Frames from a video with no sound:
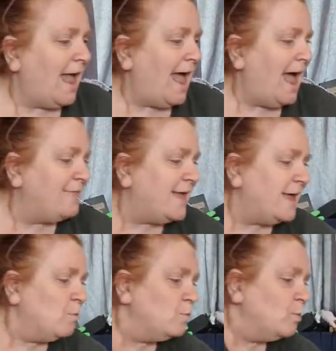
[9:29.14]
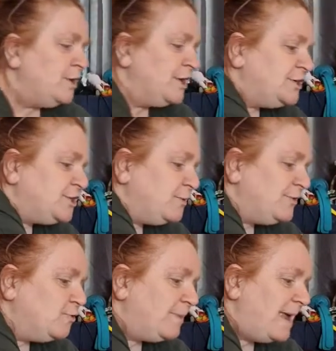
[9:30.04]
and then what you're going to do
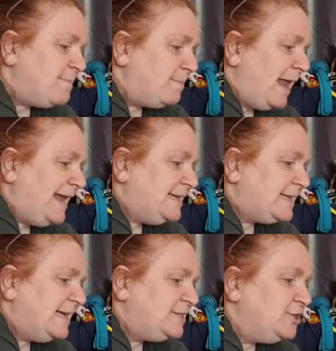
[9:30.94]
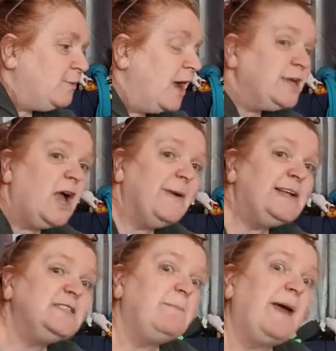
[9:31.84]
with your paper plate is you are
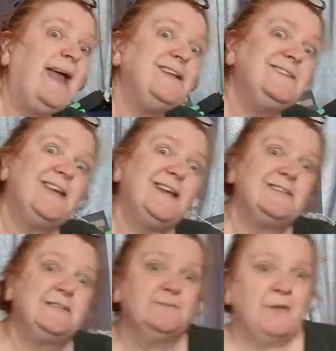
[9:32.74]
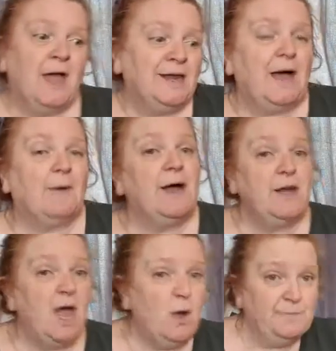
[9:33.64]
going to paint it. Now, I
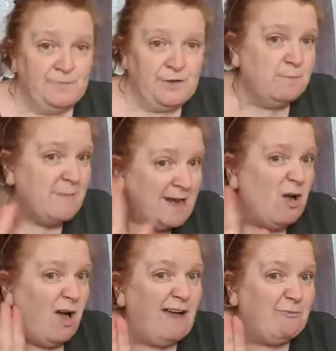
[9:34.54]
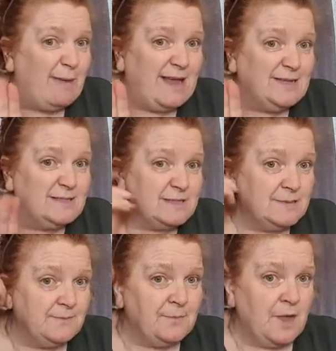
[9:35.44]
know you may not have paints.
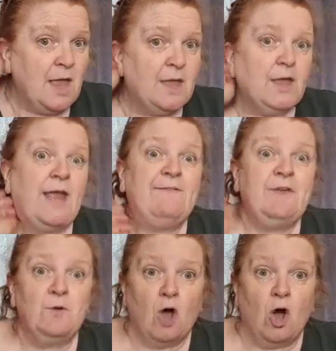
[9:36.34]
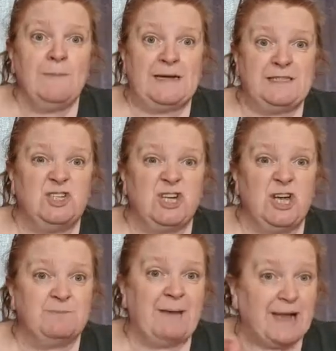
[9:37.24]
If you've got a messy
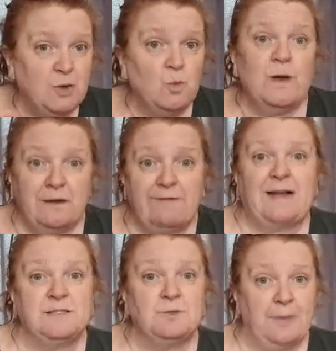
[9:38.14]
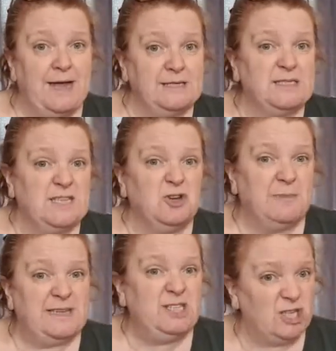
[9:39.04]
church bag, you will have had some paints in your
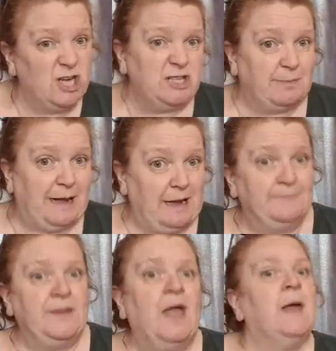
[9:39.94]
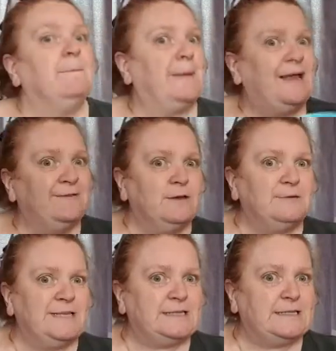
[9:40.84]
messy church bag. But if you
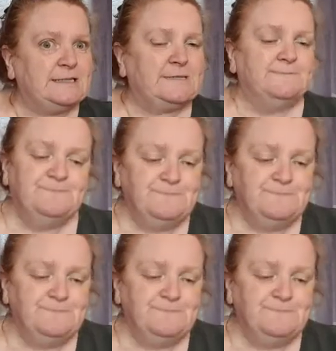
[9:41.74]
didn't,